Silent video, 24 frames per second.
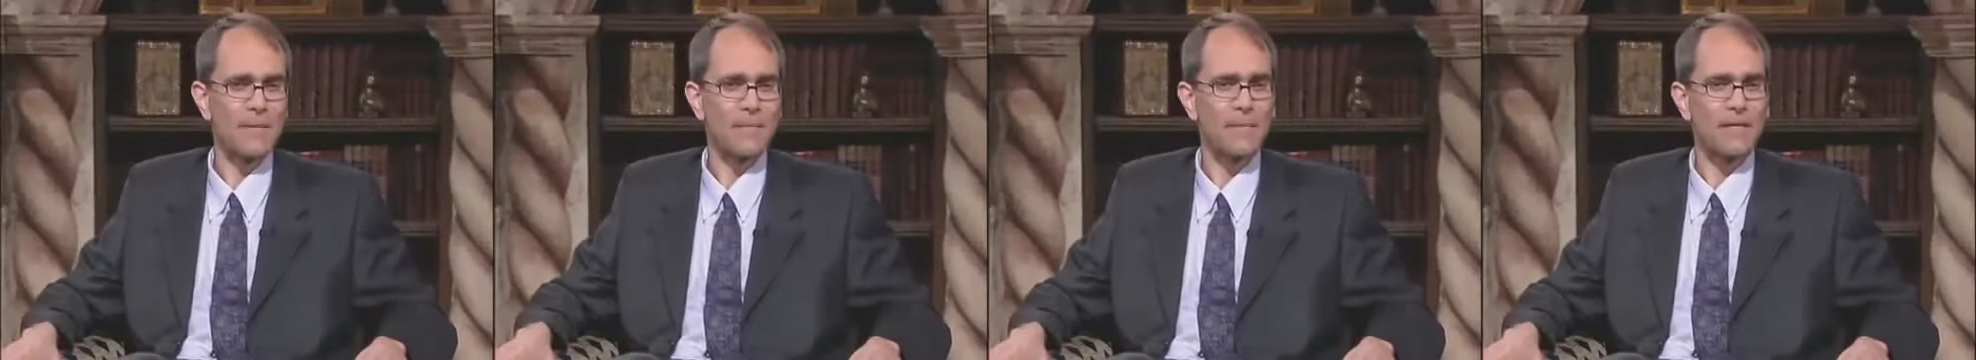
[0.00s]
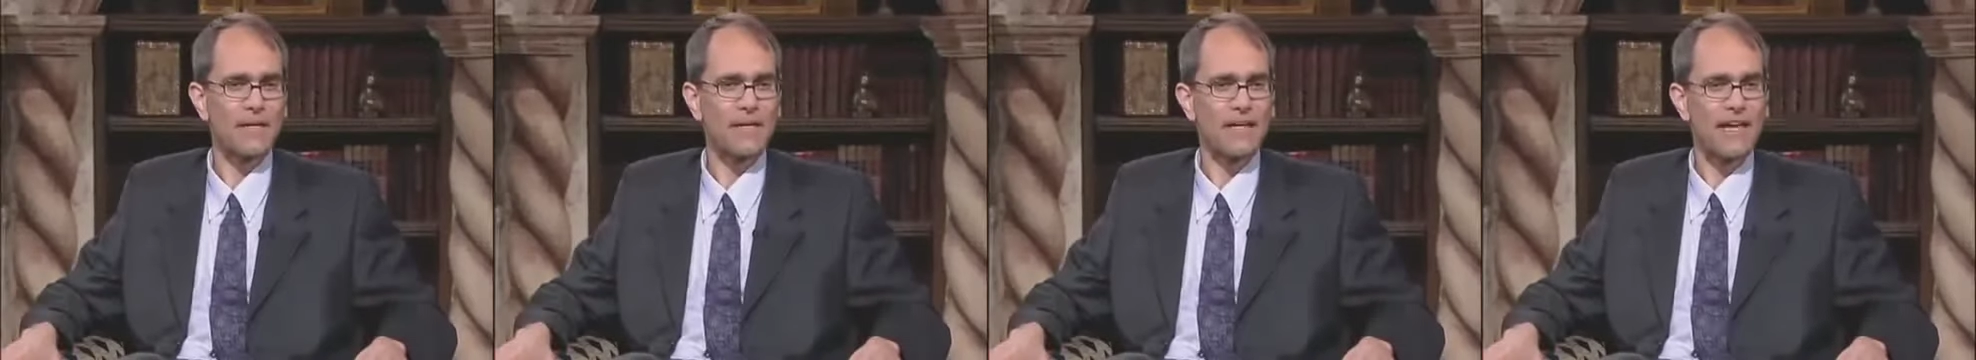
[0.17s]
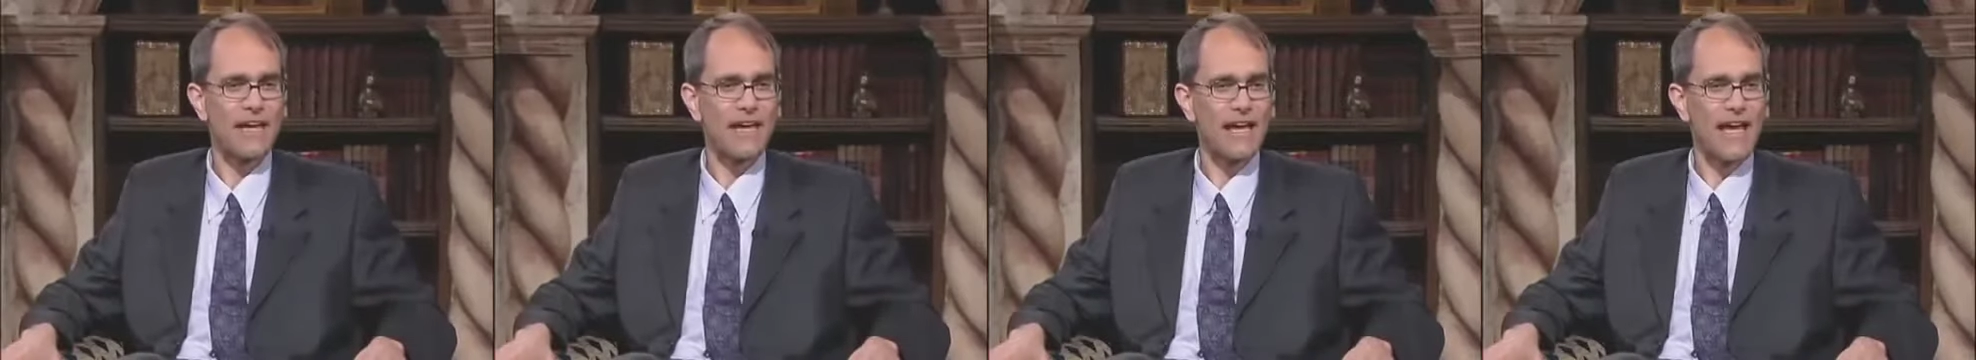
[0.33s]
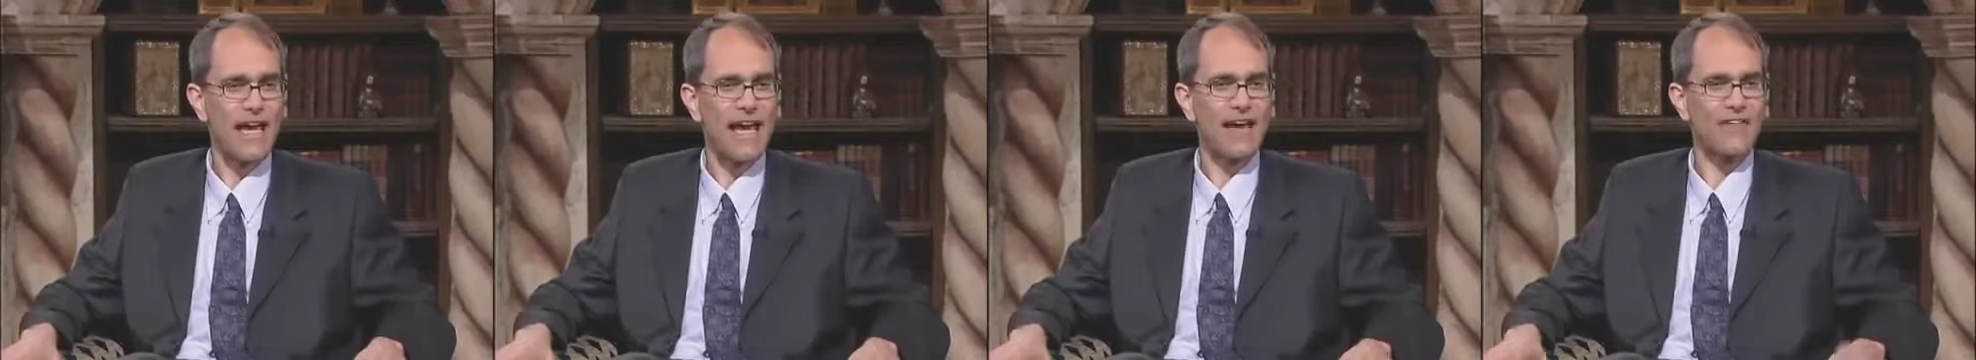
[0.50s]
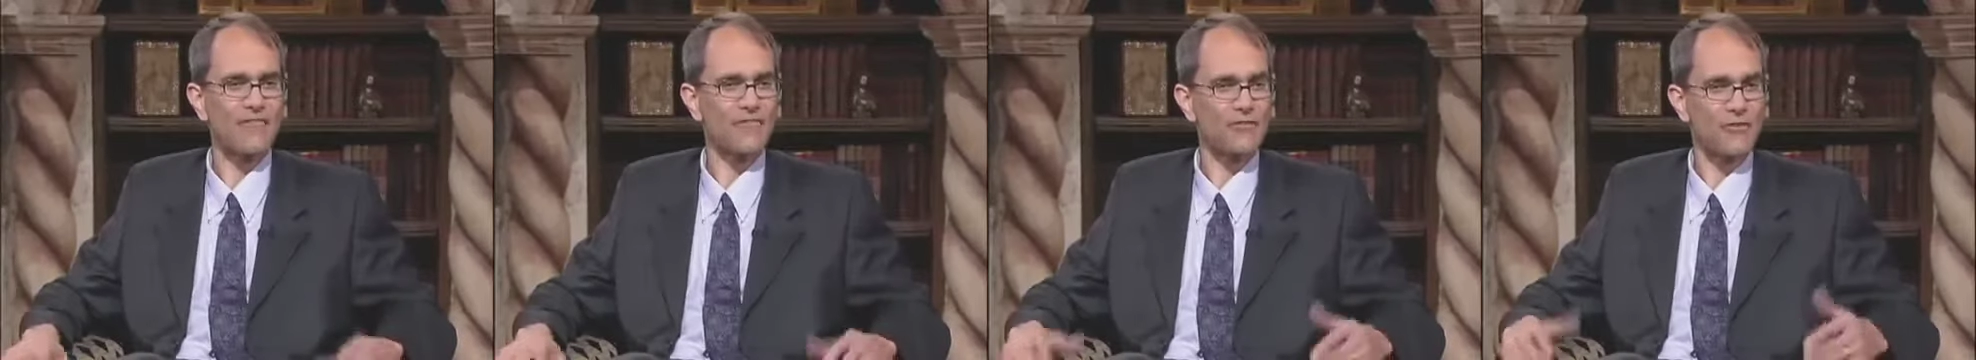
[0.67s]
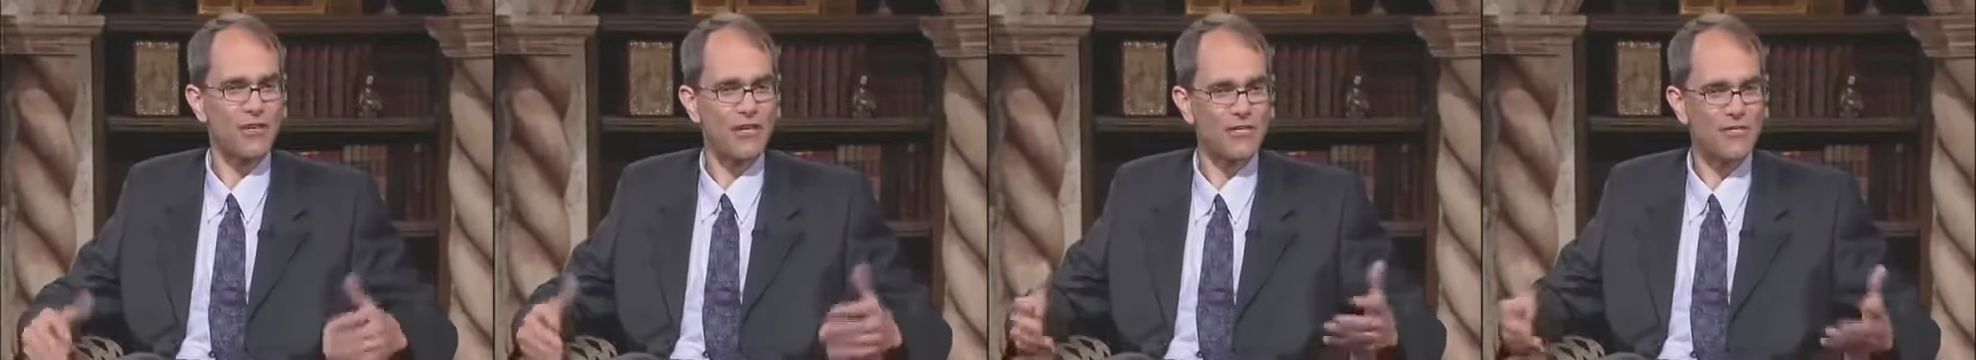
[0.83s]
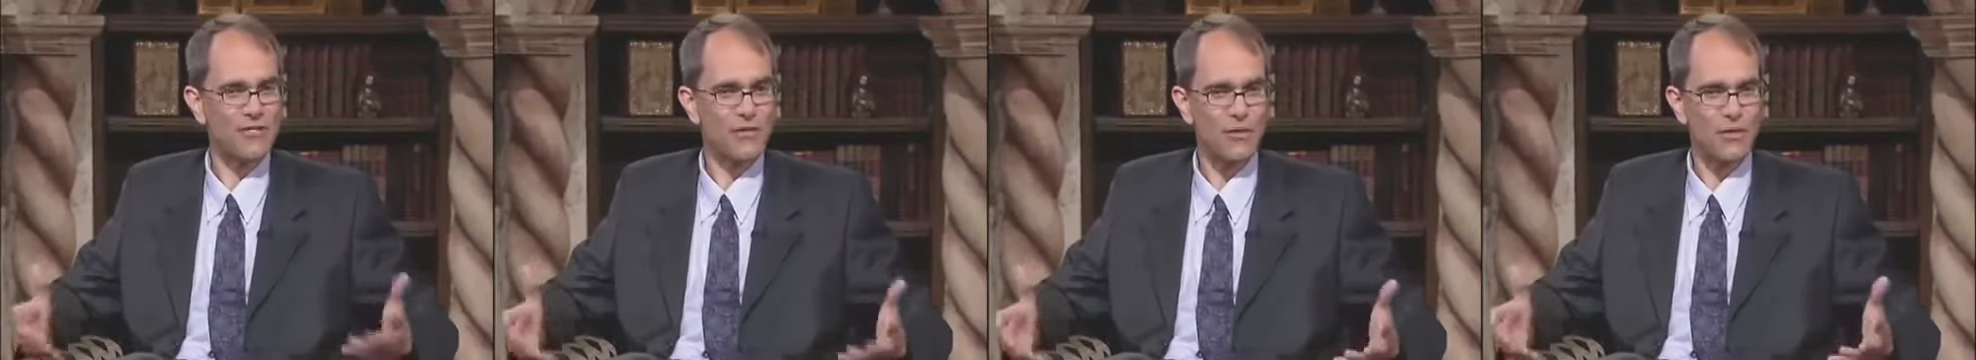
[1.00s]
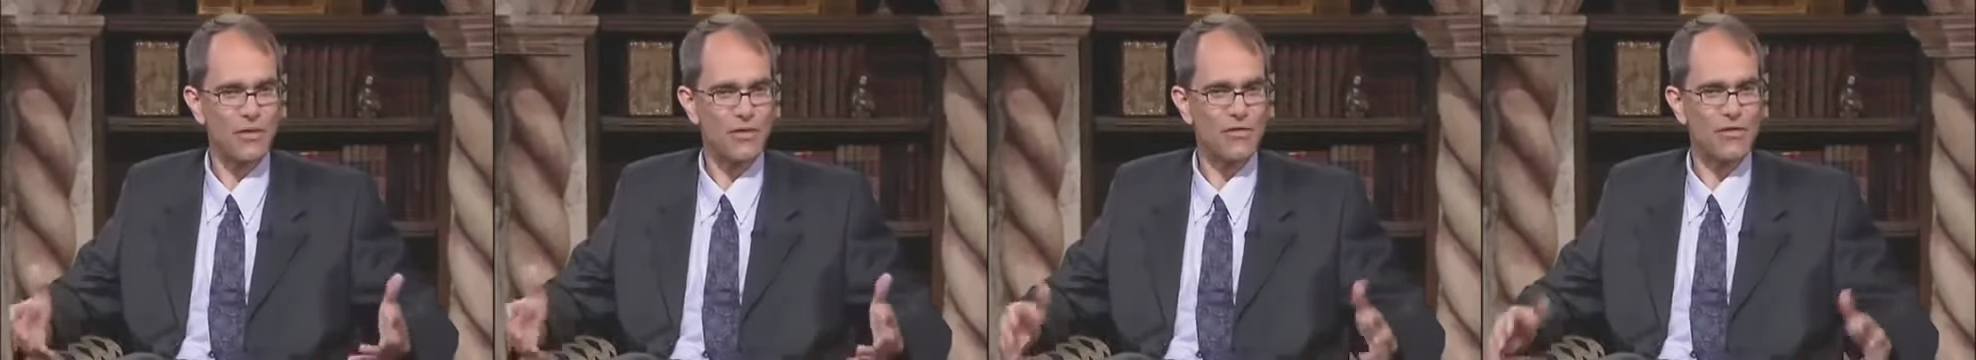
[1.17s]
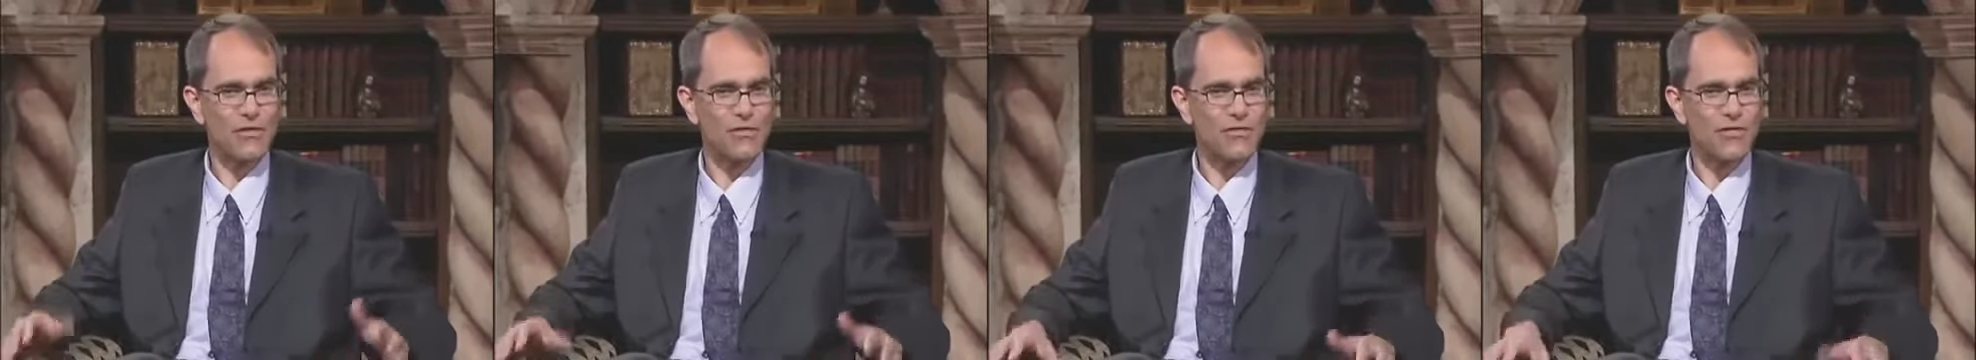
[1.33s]
But after I
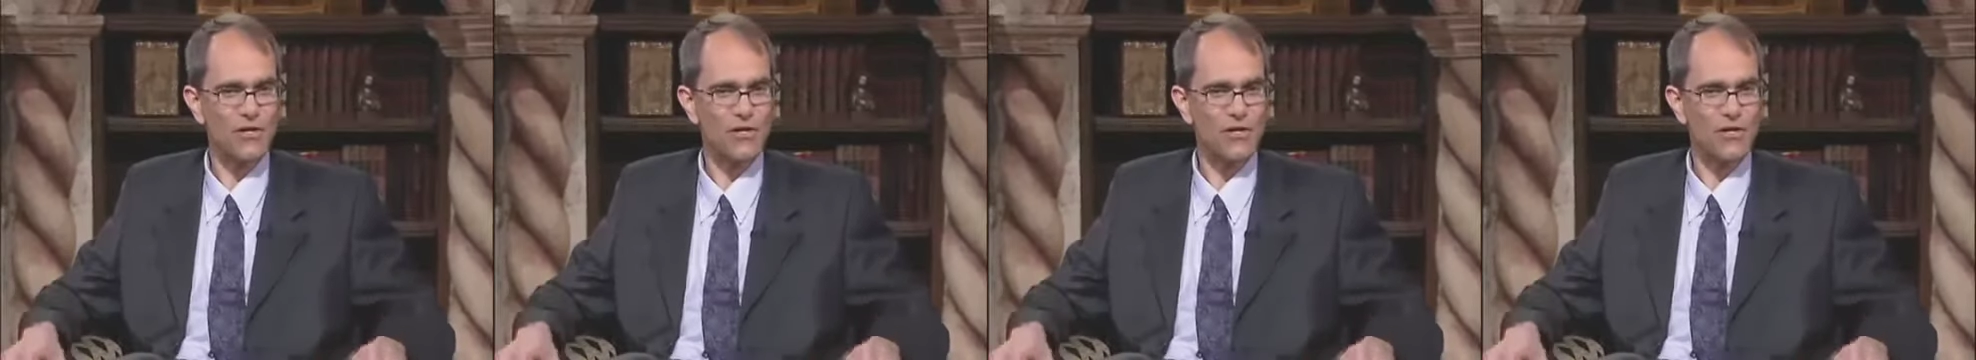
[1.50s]
joined the